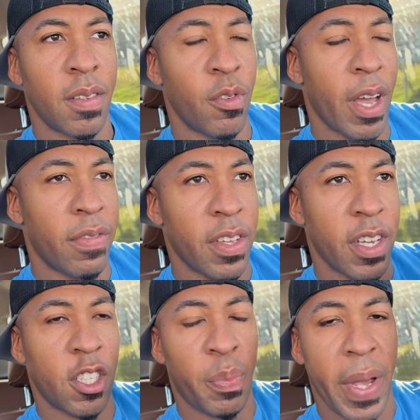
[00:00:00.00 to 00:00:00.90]
You have to
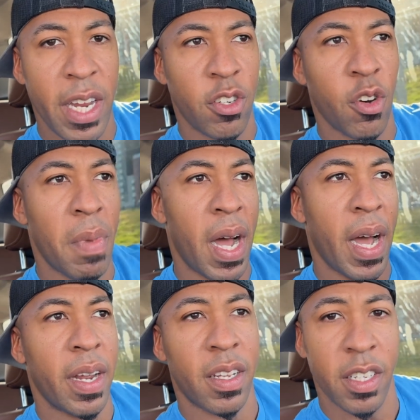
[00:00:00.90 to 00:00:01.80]
expand your
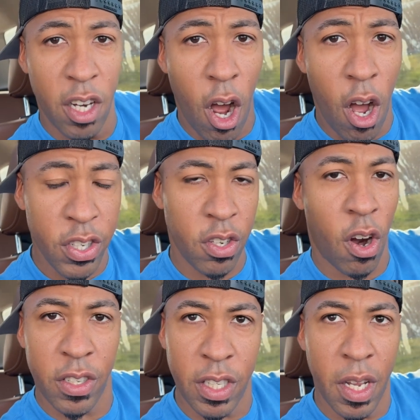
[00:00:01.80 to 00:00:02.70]
mind, because it all
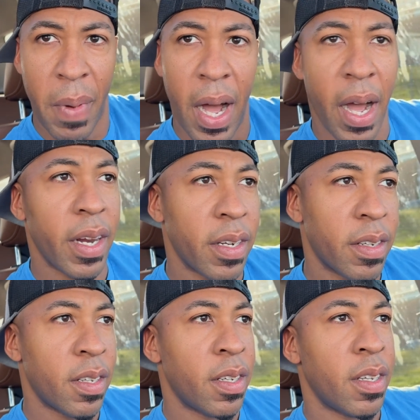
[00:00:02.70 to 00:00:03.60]
starts in the mind.
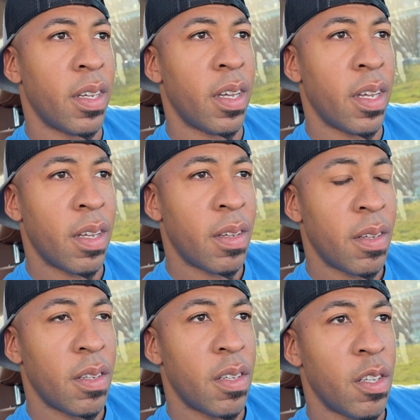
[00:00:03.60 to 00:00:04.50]

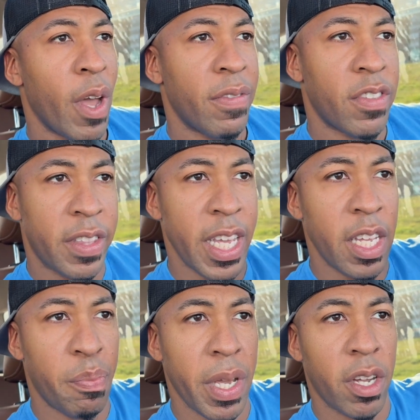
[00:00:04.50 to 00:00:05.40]
You have to
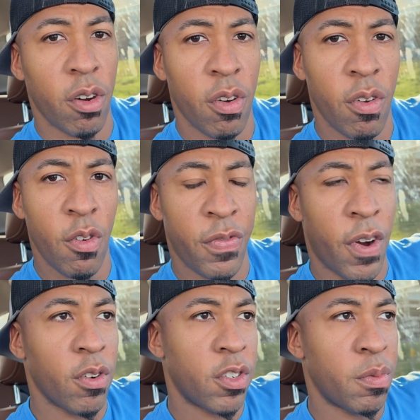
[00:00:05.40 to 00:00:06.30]
think bigger
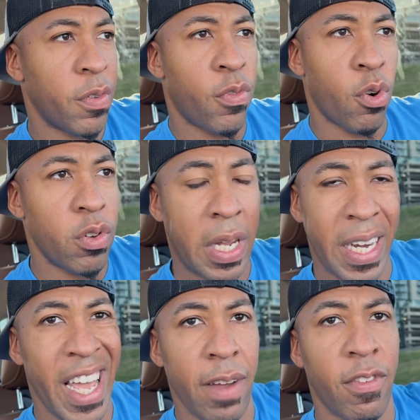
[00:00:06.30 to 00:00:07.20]
first before you could
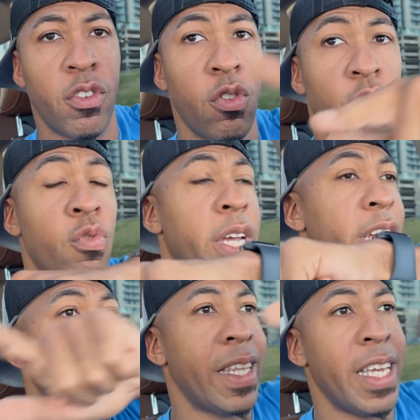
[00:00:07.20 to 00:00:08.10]
ever do
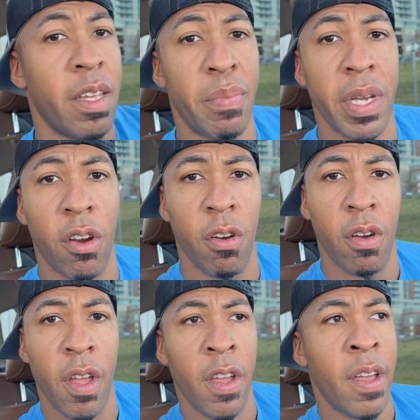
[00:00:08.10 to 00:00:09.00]
anything bigger
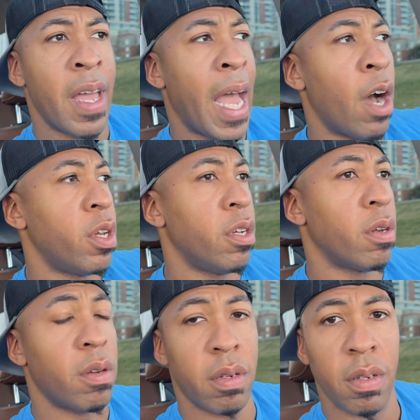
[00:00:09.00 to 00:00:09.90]
out
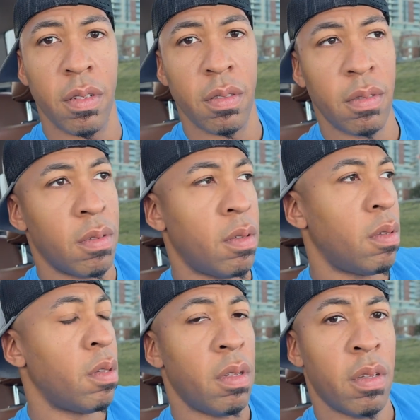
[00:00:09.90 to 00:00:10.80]
here.
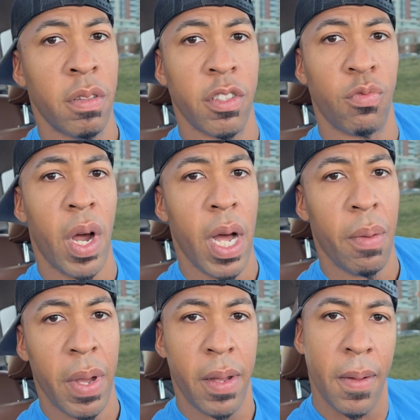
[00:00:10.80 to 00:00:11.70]
This
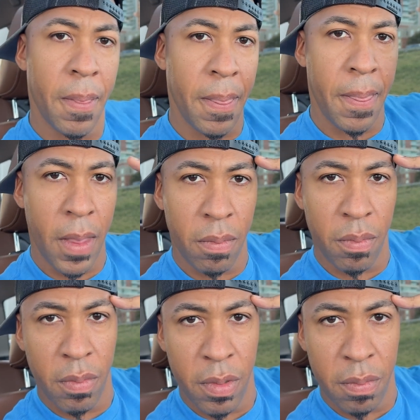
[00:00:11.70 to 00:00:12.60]
Rob, man.
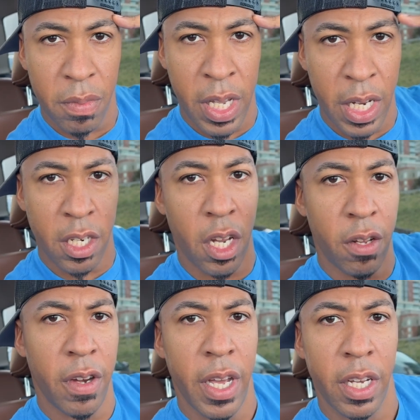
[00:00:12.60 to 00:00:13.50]
Catch y'all on the next.